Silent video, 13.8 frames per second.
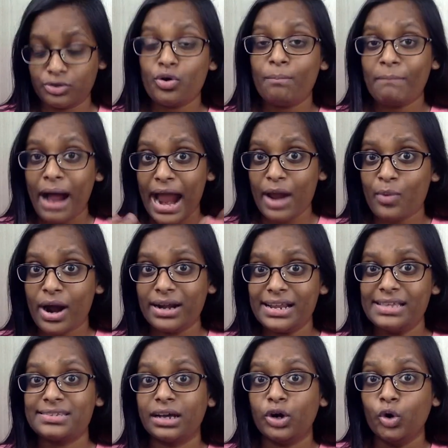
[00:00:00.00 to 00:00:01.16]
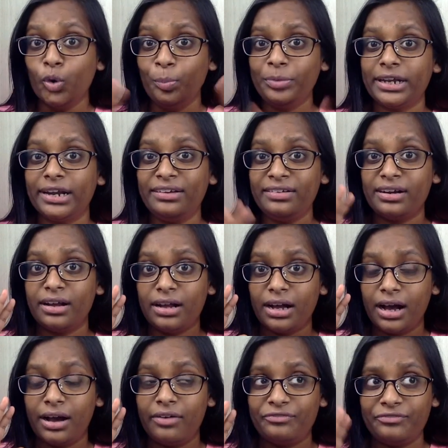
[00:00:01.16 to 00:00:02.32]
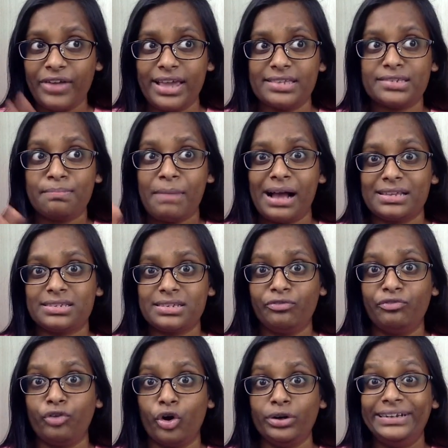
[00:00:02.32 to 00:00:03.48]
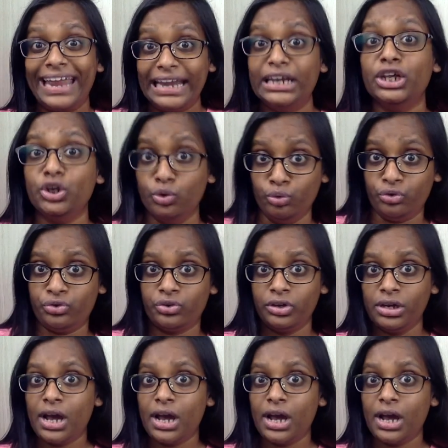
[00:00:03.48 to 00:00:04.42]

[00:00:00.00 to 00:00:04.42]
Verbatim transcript: So my one is Ubtan uh, face mask for daily use.